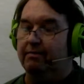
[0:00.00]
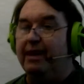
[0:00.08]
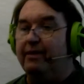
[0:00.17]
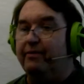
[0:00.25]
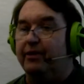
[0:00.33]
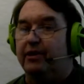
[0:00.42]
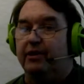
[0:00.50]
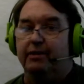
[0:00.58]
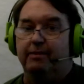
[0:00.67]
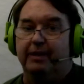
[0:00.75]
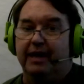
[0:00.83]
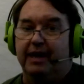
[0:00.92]
My
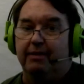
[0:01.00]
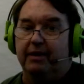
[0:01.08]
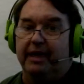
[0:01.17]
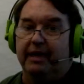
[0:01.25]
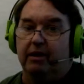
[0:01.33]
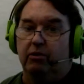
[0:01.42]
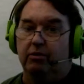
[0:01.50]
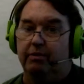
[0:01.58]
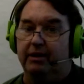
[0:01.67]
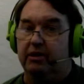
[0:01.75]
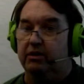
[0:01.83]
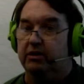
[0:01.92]
father became an a-hole
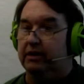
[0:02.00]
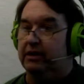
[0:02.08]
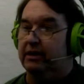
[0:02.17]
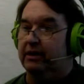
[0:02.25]
because